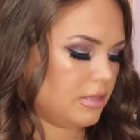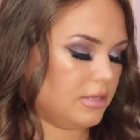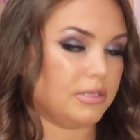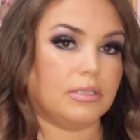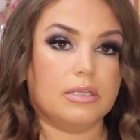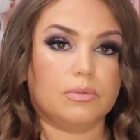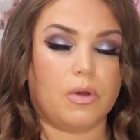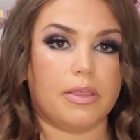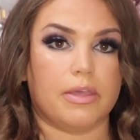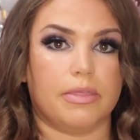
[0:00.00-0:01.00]
This is
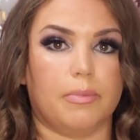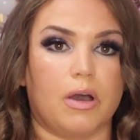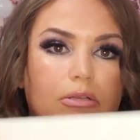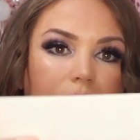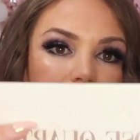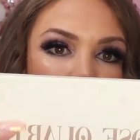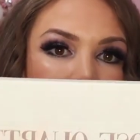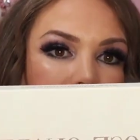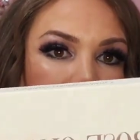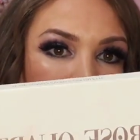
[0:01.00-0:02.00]
what the box looks
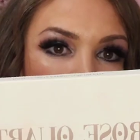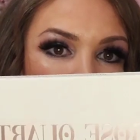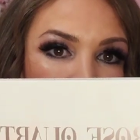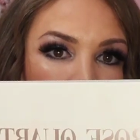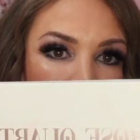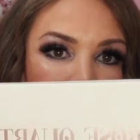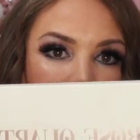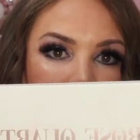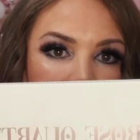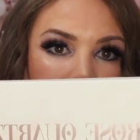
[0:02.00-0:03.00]
like that it comes in
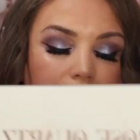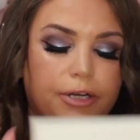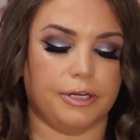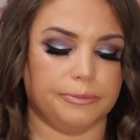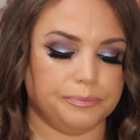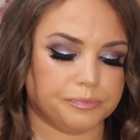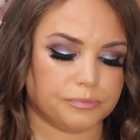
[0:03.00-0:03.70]
right here.